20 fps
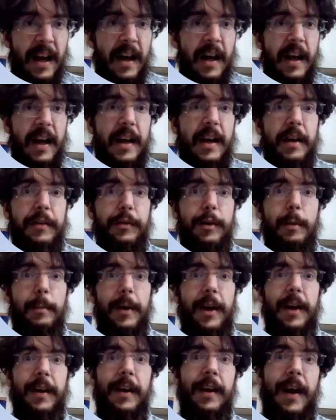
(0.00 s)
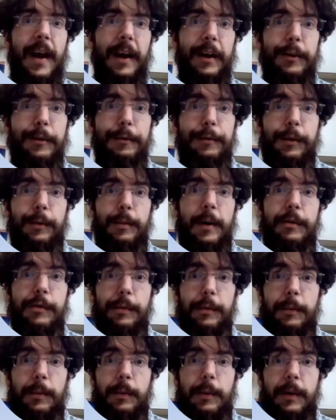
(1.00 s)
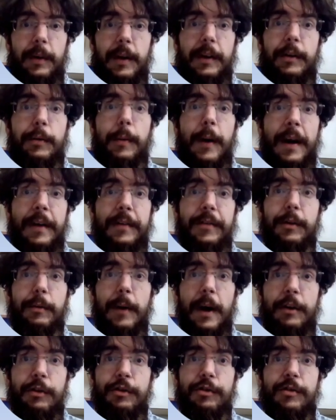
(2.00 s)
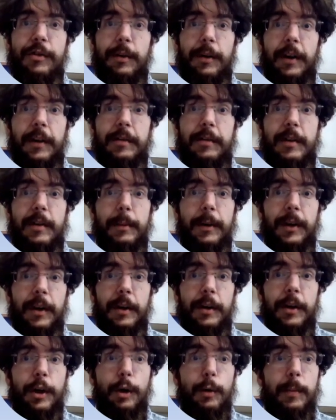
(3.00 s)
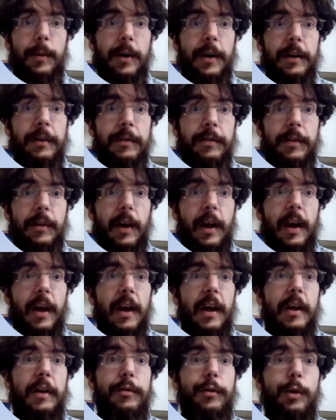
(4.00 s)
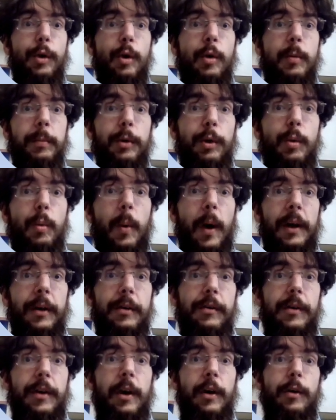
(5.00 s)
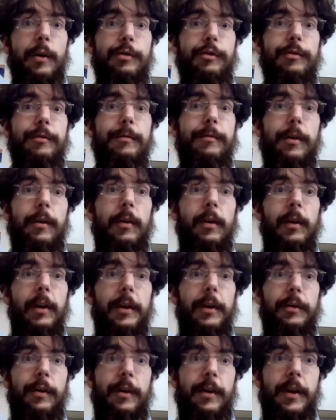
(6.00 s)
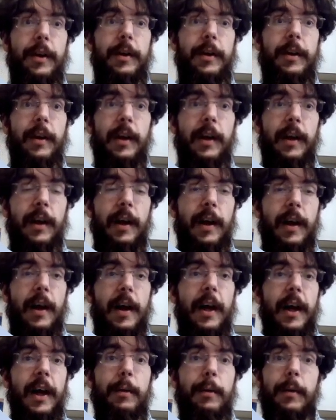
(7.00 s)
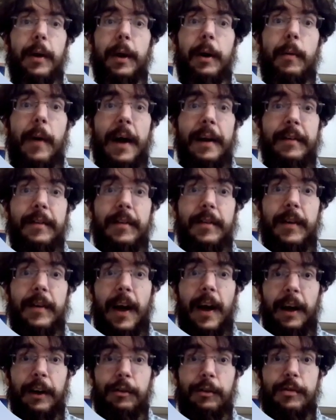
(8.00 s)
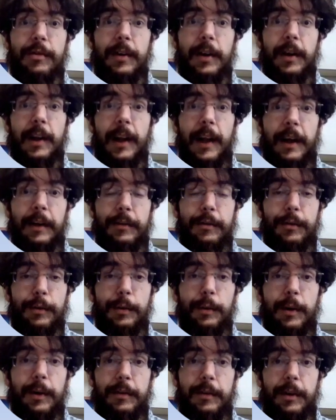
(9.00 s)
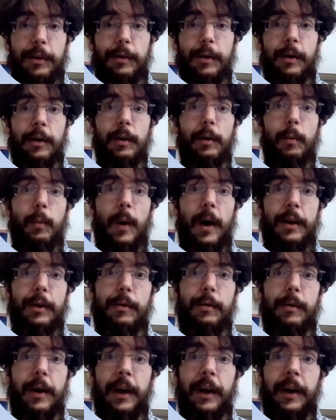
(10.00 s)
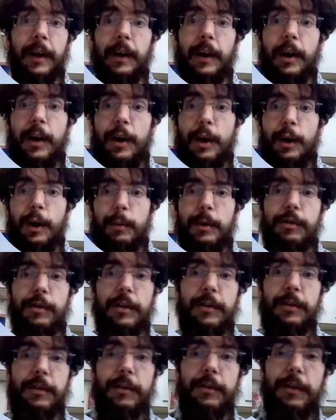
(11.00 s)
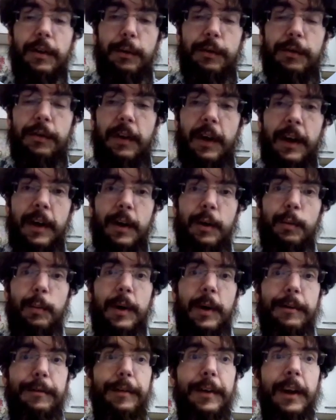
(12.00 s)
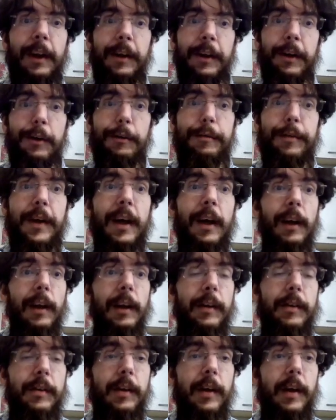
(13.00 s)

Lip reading: He has committed an act of transgression or exhibited hubris. He's doomed to wander the ocean for all eternity. He regrets the action that leads to his eternal wandering, which is associated with a feeling of guilt.